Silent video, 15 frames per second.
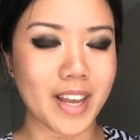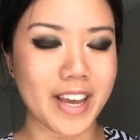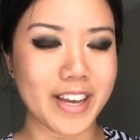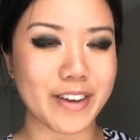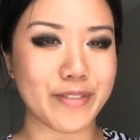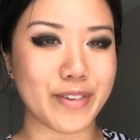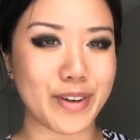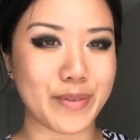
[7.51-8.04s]

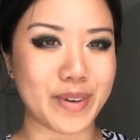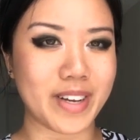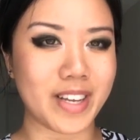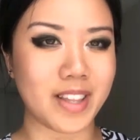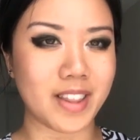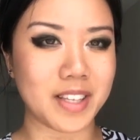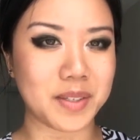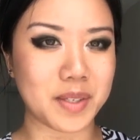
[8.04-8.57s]
Hey
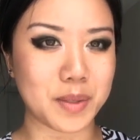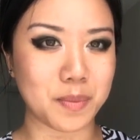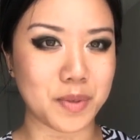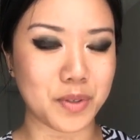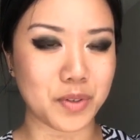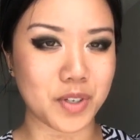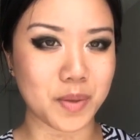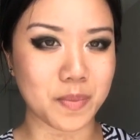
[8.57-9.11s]
everyone, this is
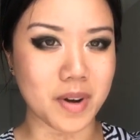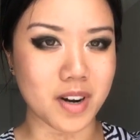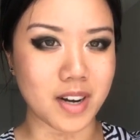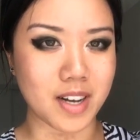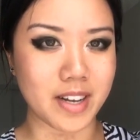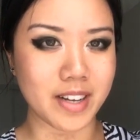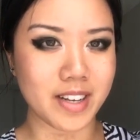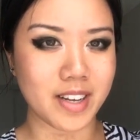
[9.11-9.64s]
Mistress
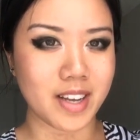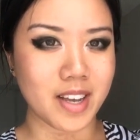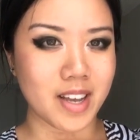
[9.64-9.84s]
Mara.